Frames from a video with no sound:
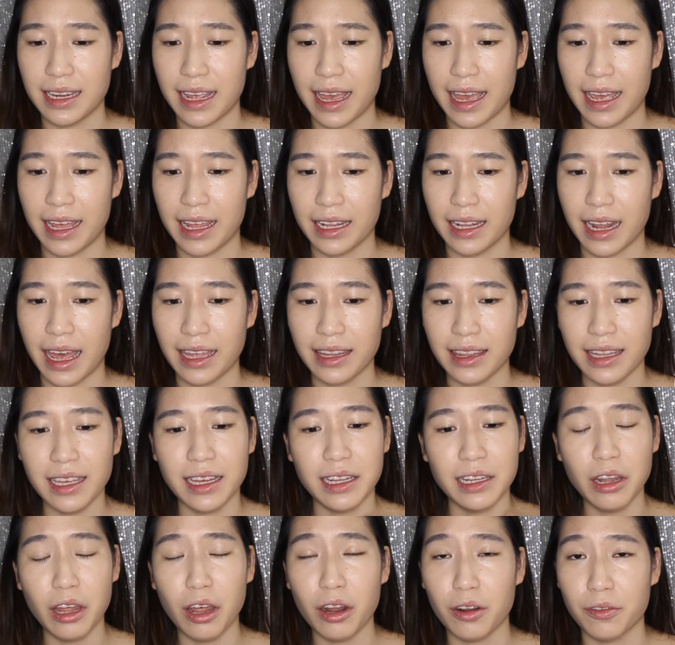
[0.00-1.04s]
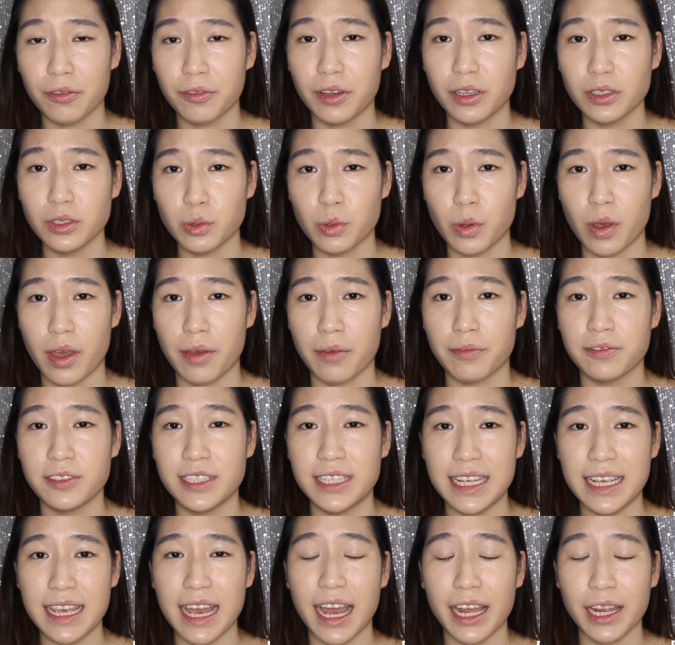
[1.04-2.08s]
and I think a lot of girls who have
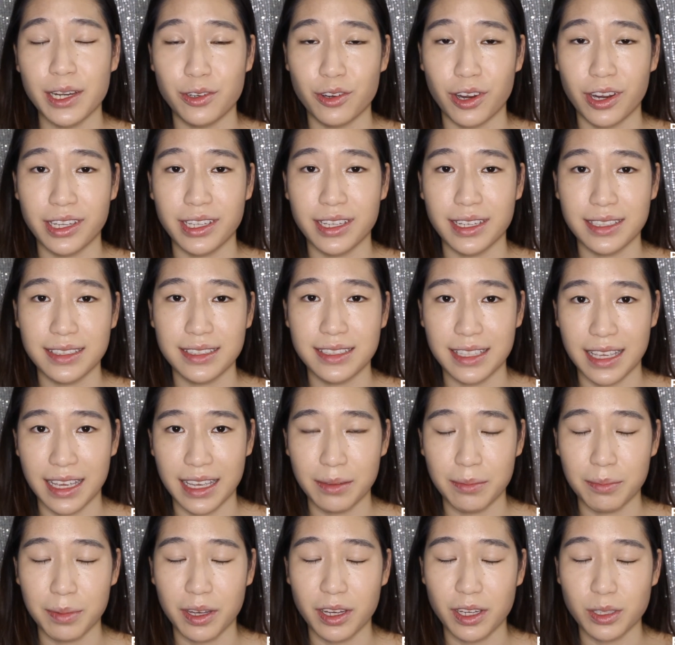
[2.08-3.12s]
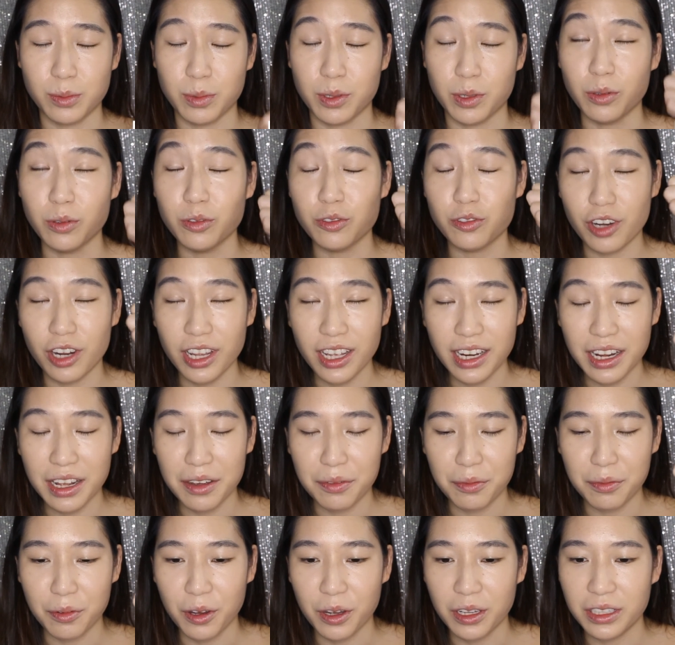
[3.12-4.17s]
dehydrated skin because we don't drink
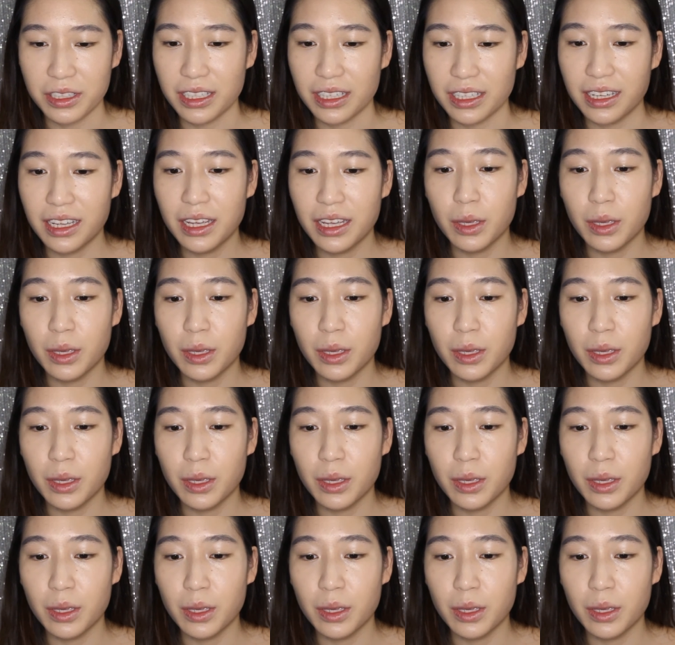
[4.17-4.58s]
enough water,